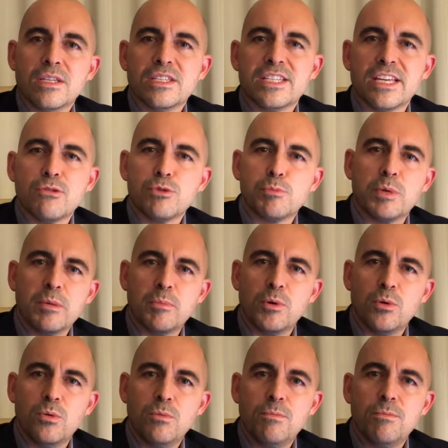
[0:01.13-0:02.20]

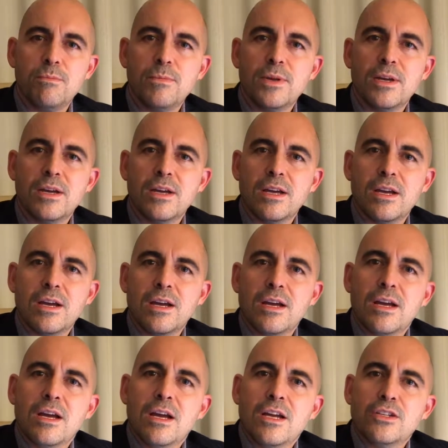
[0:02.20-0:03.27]
Salespeople,
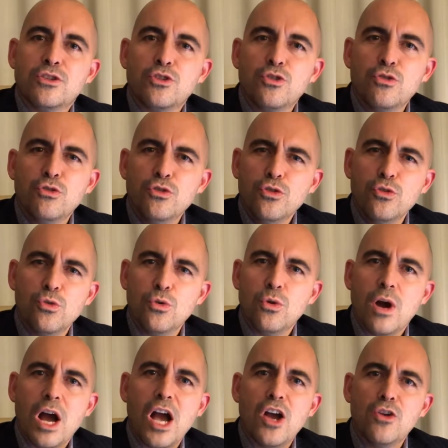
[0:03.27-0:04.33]
do you
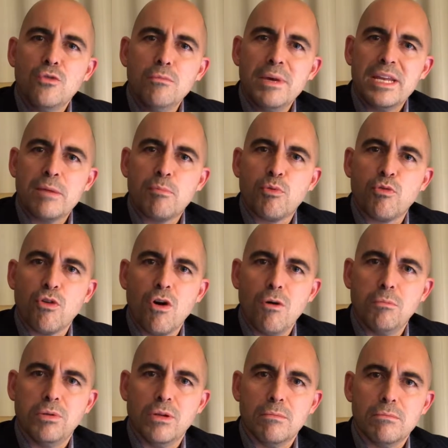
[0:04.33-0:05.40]
know how many
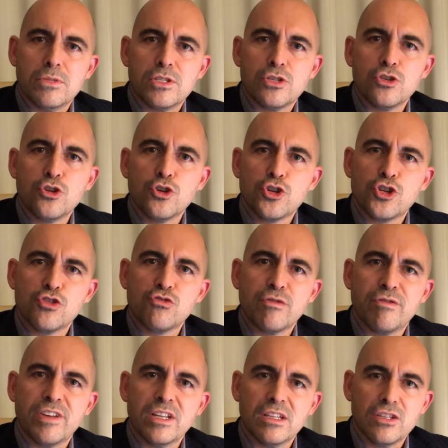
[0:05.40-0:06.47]
problems you should
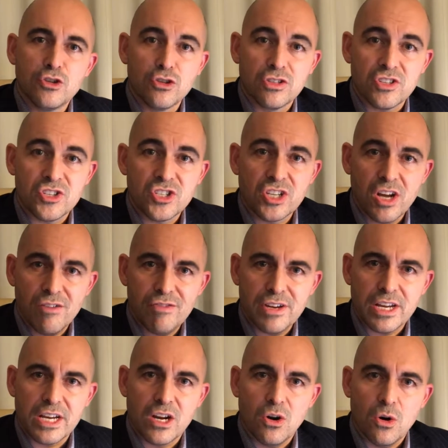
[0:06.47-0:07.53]
reveal in your
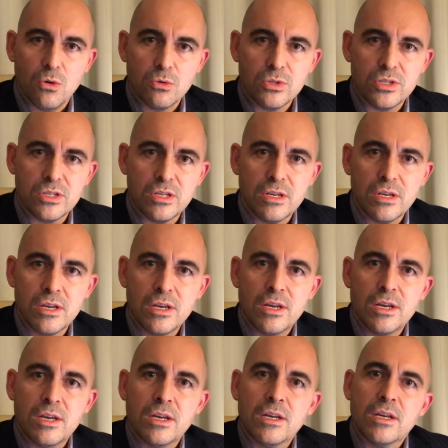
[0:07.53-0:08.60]
discovery calls
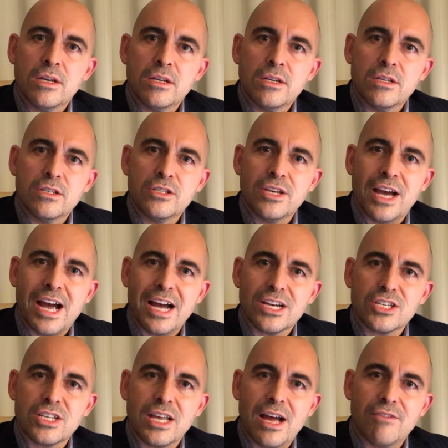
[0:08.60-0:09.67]
to
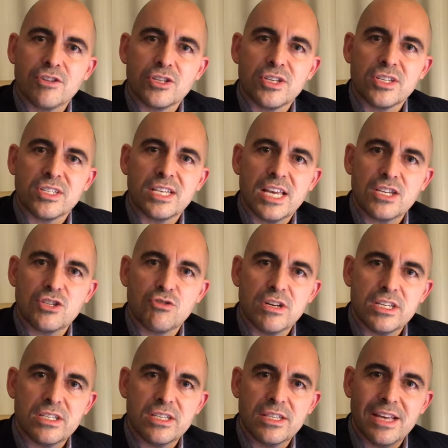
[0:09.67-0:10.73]
actually have your success
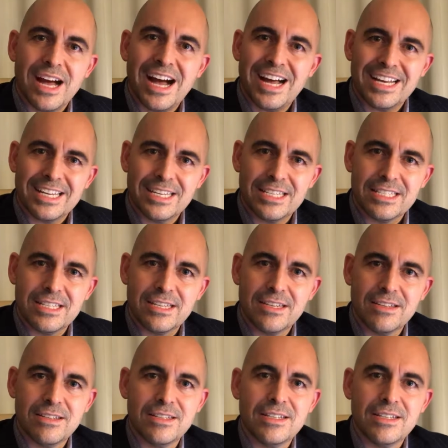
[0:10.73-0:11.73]
rates the highest?